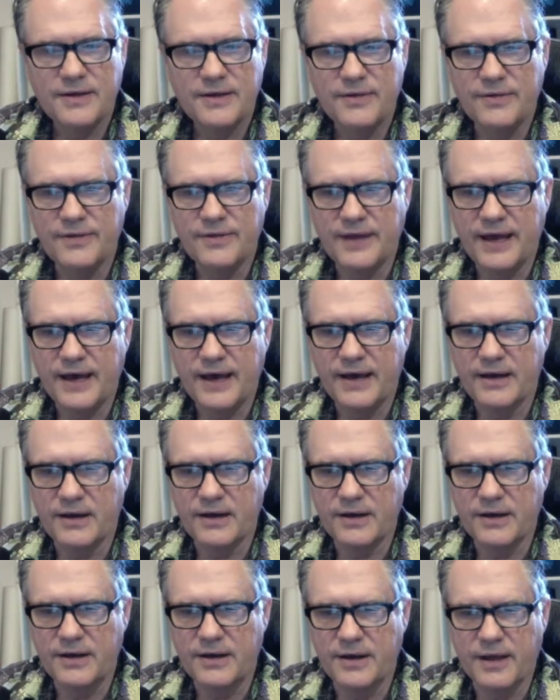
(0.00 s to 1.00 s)
that
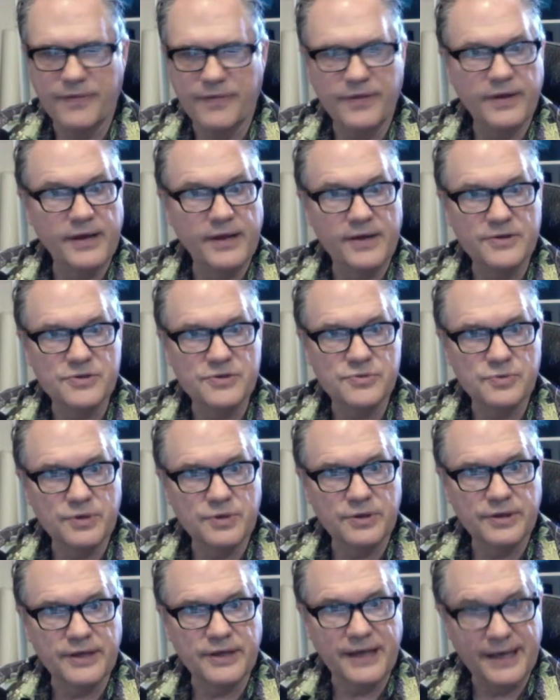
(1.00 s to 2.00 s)
nothing else
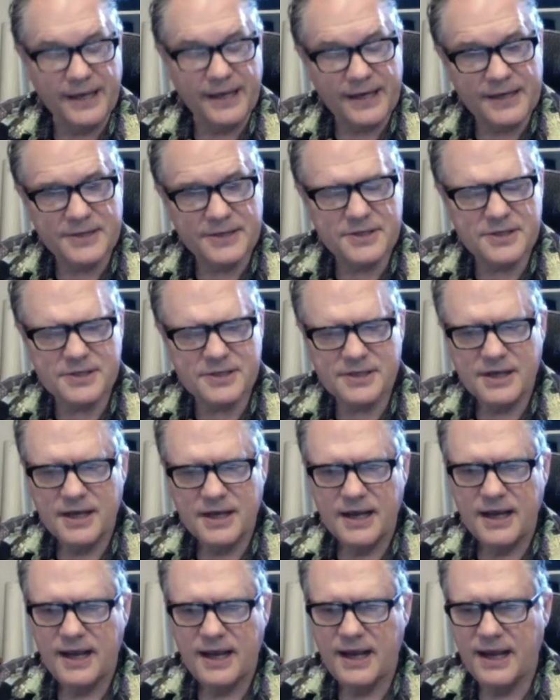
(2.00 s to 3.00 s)
really hits.
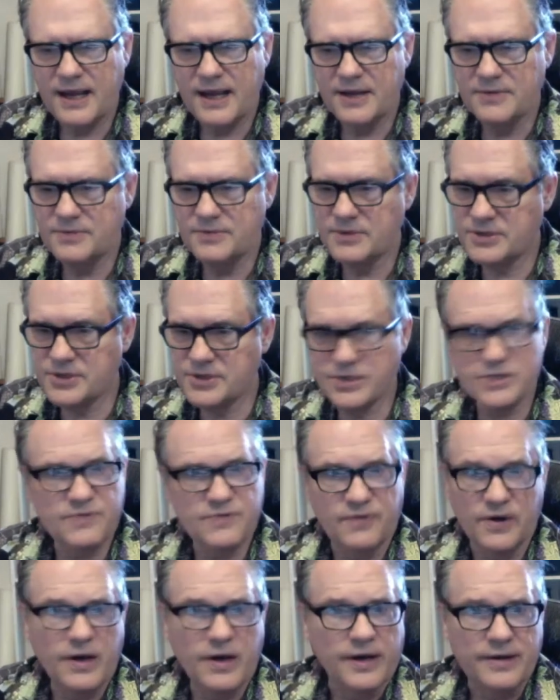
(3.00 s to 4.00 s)
And it's just
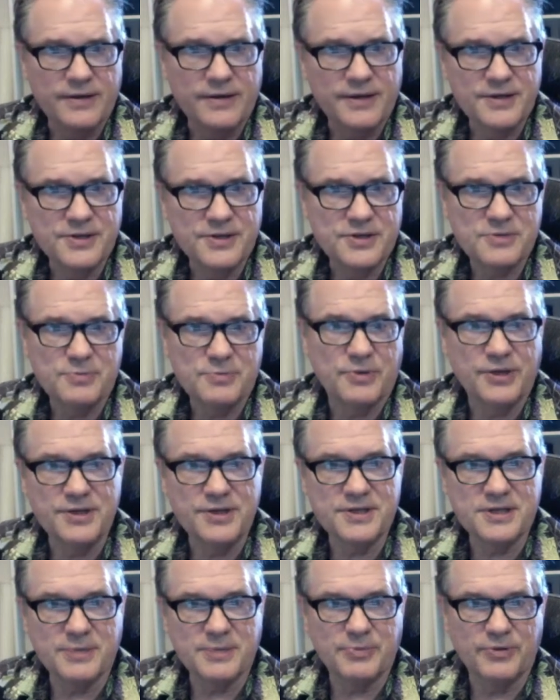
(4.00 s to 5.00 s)
fun. It's just plain
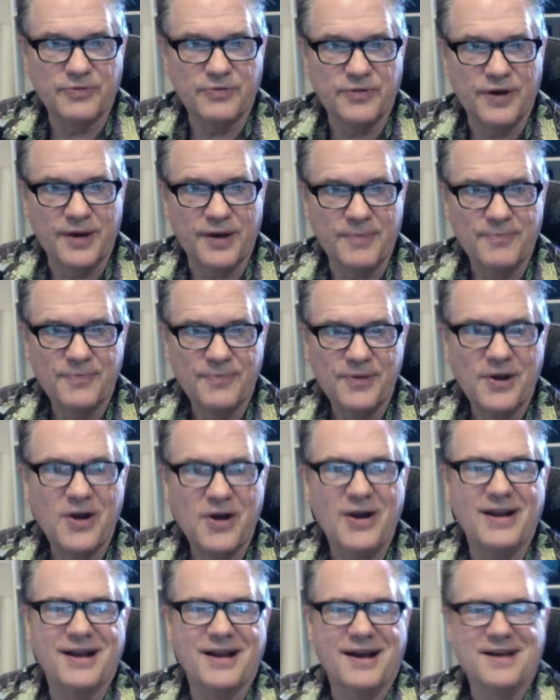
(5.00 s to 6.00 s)
simple fun. All
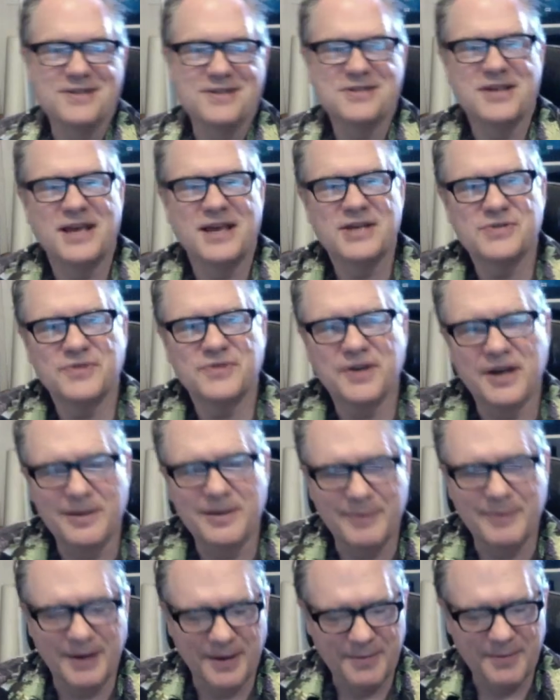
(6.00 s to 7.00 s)
right, guys, thanks for coming.
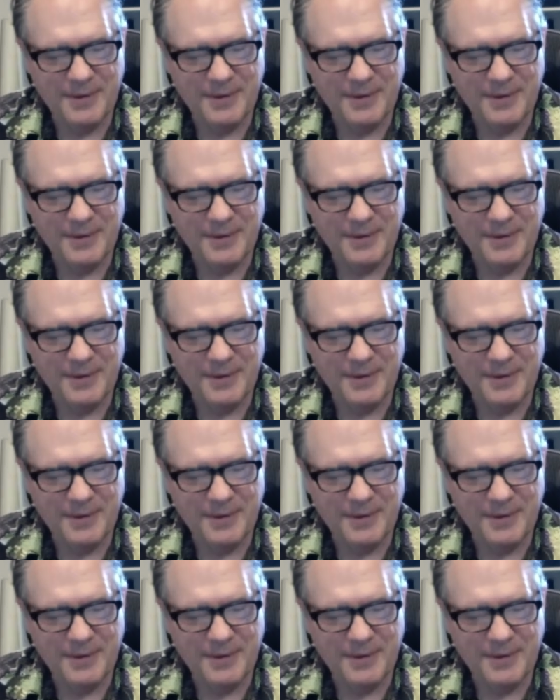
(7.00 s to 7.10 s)
Bye